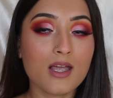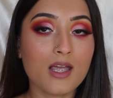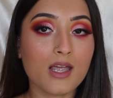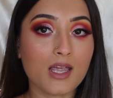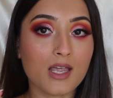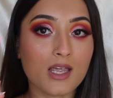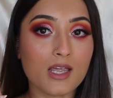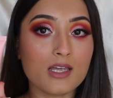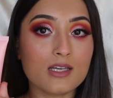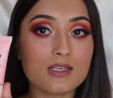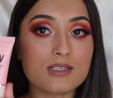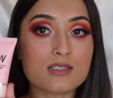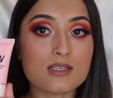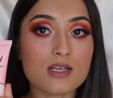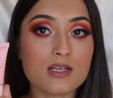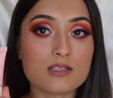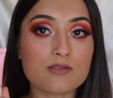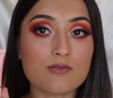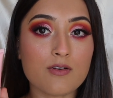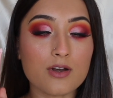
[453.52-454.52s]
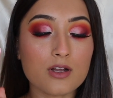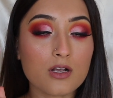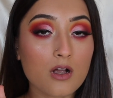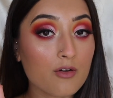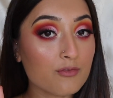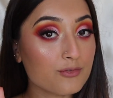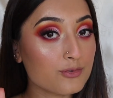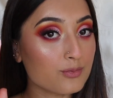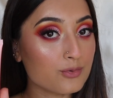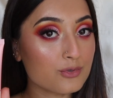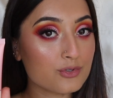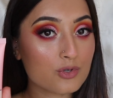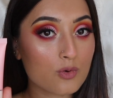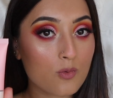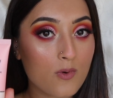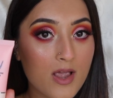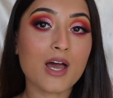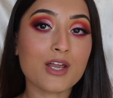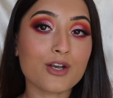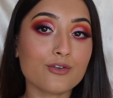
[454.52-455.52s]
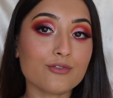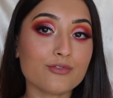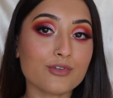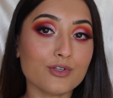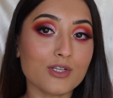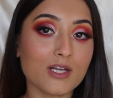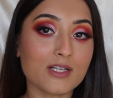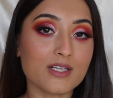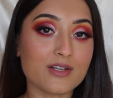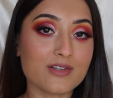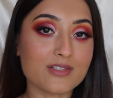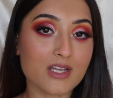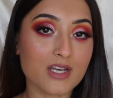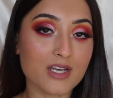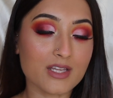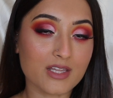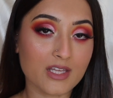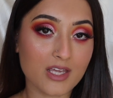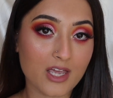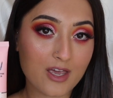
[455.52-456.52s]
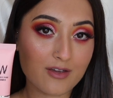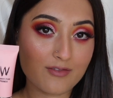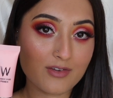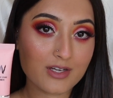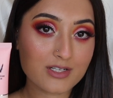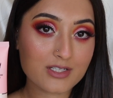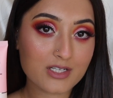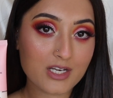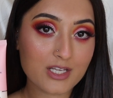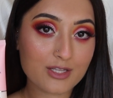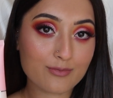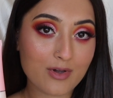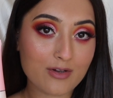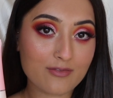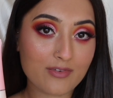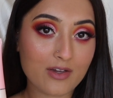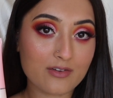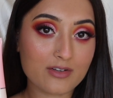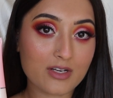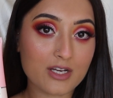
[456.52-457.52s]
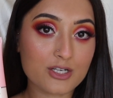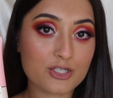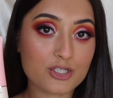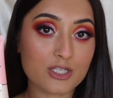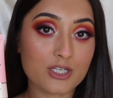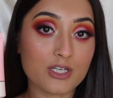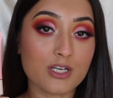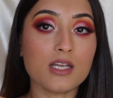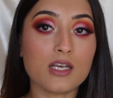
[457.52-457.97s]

and it's very comfortable to wear. I don't feel like there's anything heavy underneath my foundation.